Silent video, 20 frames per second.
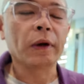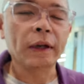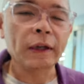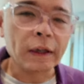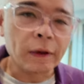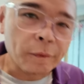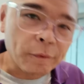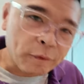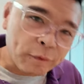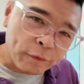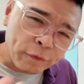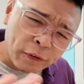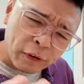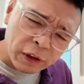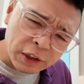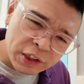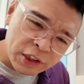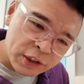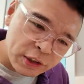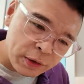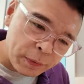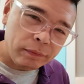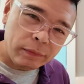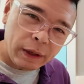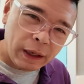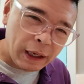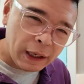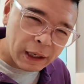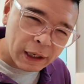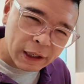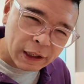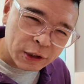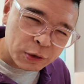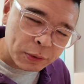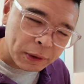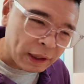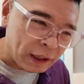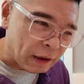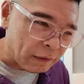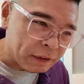We're gonna first eat it
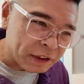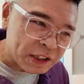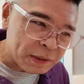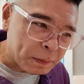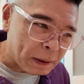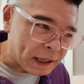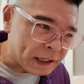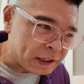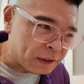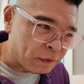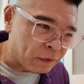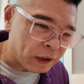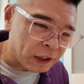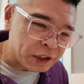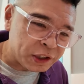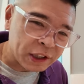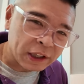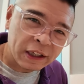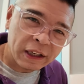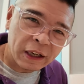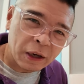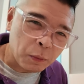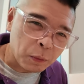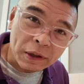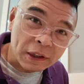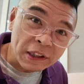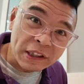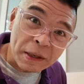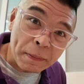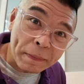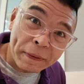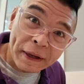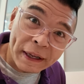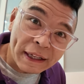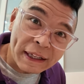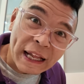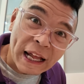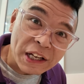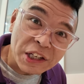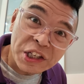because we love the spicy fried chicken. We're gonna dip
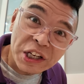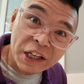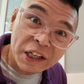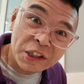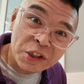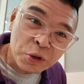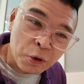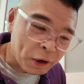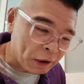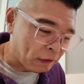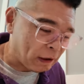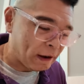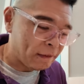it in that ChickenJoy